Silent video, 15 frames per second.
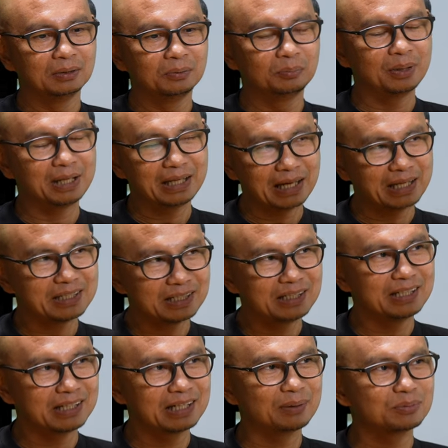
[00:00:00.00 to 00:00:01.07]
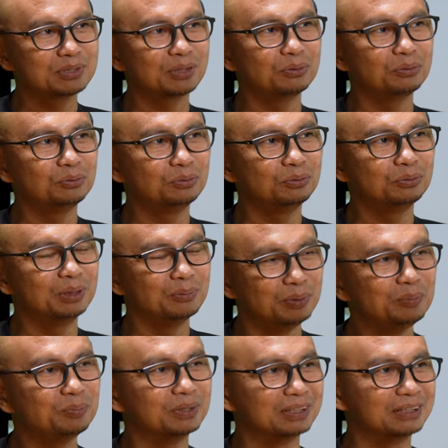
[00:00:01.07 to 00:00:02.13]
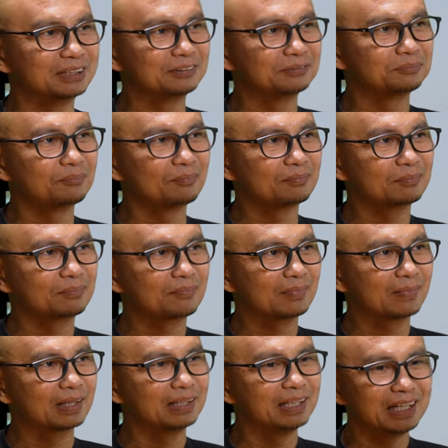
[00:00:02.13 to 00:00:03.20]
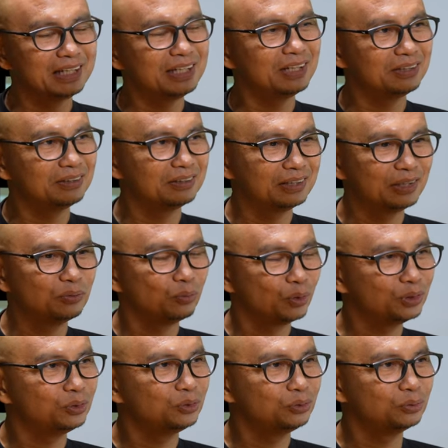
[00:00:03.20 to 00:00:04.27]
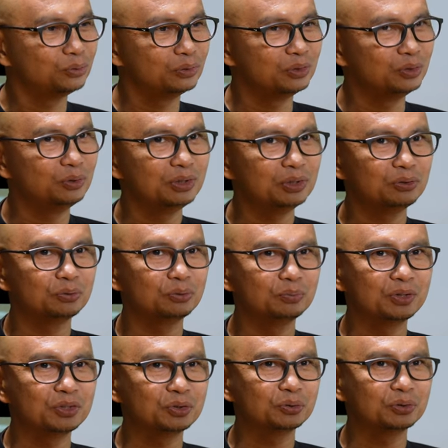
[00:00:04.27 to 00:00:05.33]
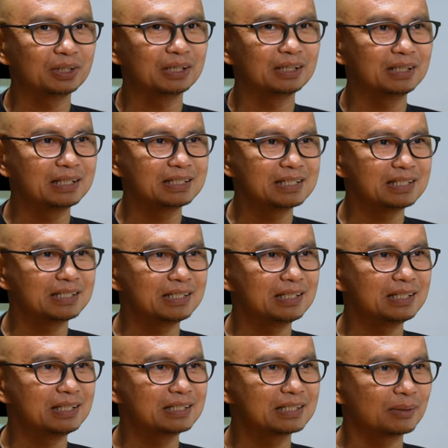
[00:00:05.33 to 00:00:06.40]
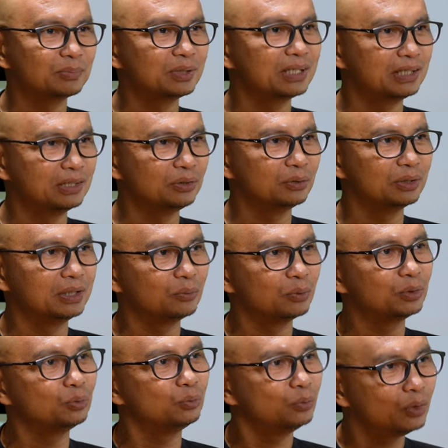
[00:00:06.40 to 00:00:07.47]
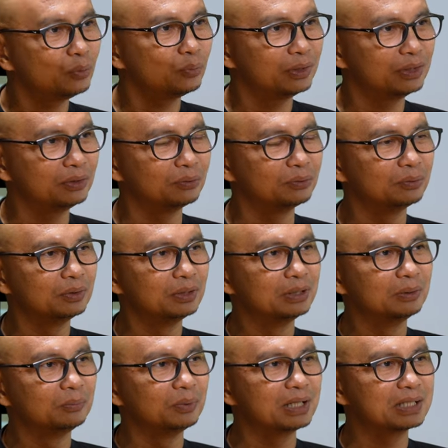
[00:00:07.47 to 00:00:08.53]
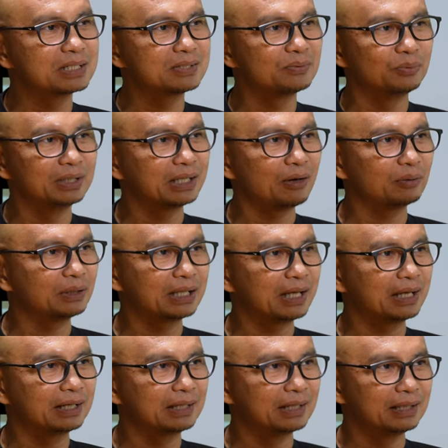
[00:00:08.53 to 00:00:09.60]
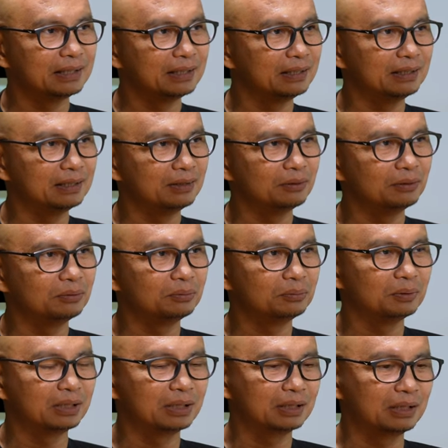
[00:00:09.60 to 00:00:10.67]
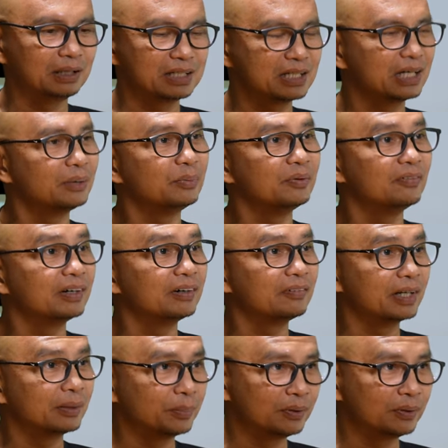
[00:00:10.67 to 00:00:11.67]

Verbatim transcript: But actually, it comes down to the people. They need, they want to. You need to make sure that they see something in you and they want to work with you. Because without that, then you know uh, it's going to be very, very